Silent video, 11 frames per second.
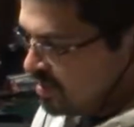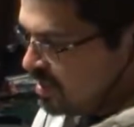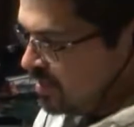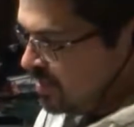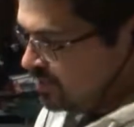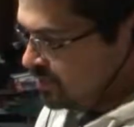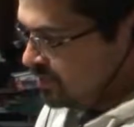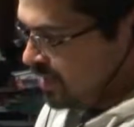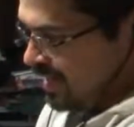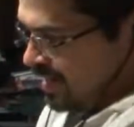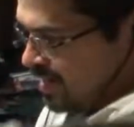and not just
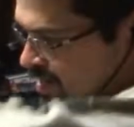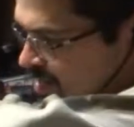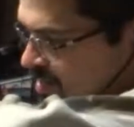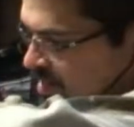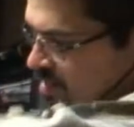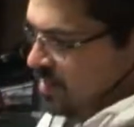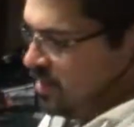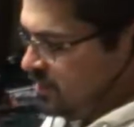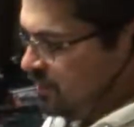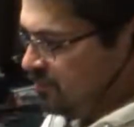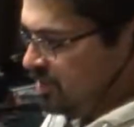like
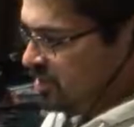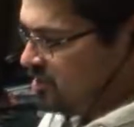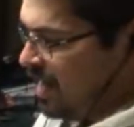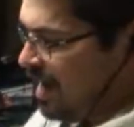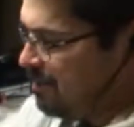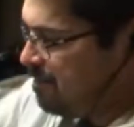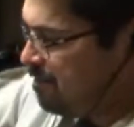some piece of crap.